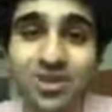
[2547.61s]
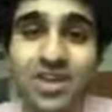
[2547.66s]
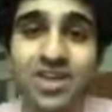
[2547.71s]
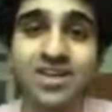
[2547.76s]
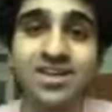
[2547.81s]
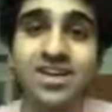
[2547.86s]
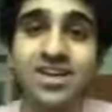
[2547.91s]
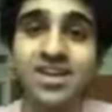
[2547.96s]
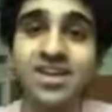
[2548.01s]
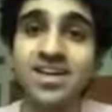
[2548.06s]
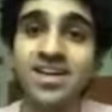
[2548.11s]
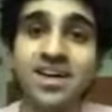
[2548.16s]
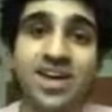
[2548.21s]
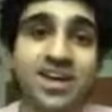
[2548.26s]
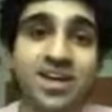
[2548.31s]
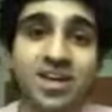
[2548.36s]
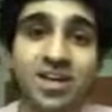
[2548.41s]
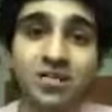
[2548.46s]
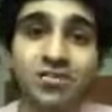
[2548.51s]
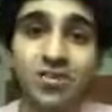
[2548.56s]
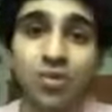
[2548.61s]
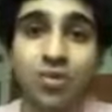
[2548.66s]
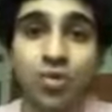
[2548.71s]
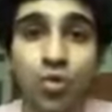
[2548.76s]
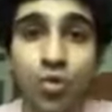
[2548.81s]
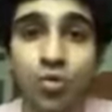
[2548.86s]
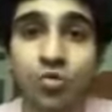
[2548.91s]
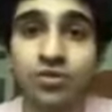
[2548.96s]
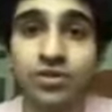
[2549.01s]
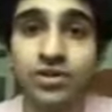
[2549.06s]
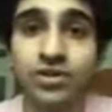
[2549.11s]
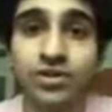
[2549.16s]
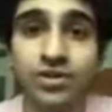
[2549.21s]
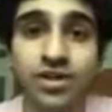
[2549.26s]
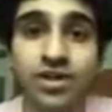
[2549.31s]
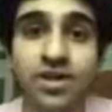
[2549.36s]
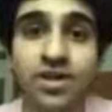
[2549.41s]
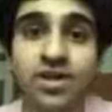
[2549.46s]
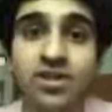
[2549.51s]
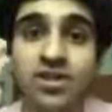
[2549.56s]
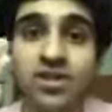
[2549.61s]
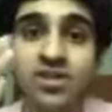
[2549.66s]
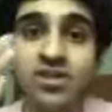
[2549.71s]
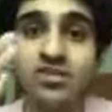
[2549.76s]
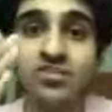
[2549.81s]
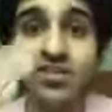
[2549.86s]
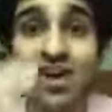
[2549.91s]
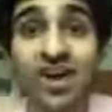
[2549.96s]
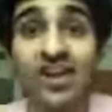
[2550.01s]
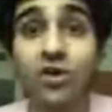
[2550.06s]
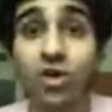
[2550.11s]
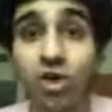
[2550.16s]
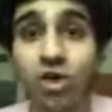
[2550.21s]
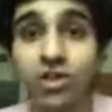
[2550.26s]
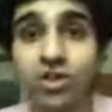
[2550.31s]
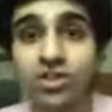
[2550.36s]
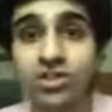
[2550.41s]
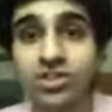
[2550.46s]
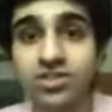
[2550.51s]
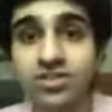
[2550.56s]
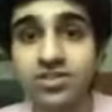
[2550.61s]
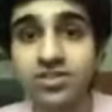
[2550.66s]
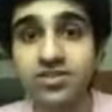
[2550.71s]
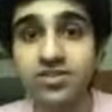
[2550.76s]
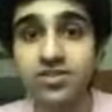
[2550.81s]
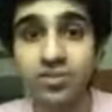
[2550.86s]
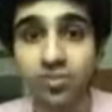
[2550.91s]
Like right now for COVID, virologists